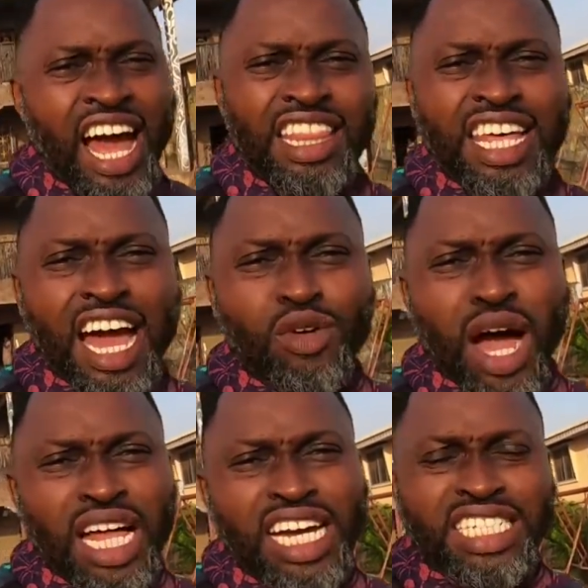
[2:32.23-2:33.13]
And then
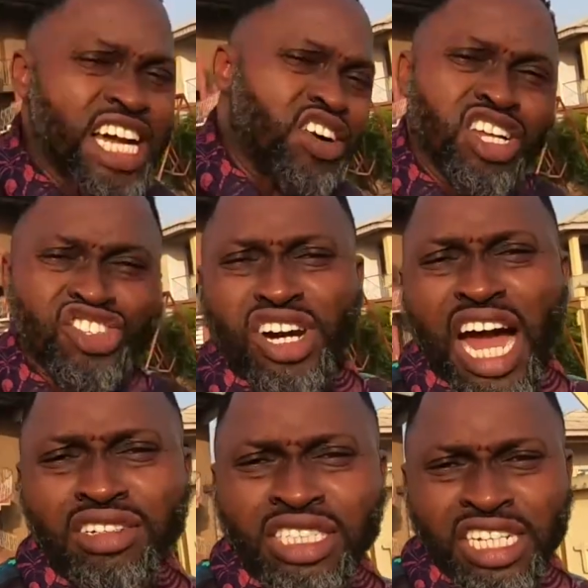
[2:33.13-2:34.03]
while they take us
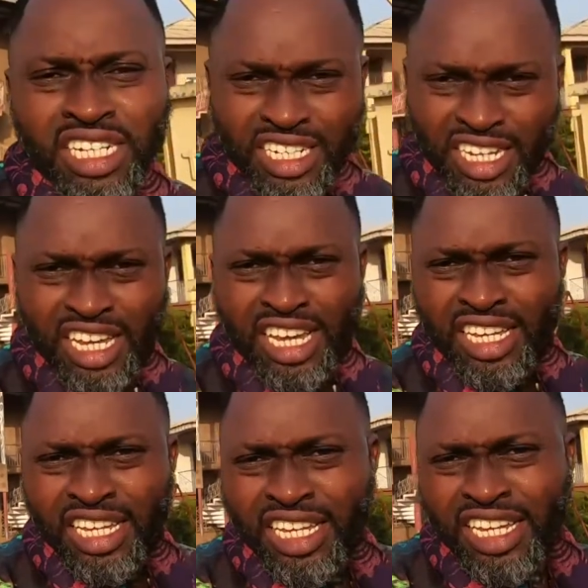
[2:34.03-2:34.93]
around the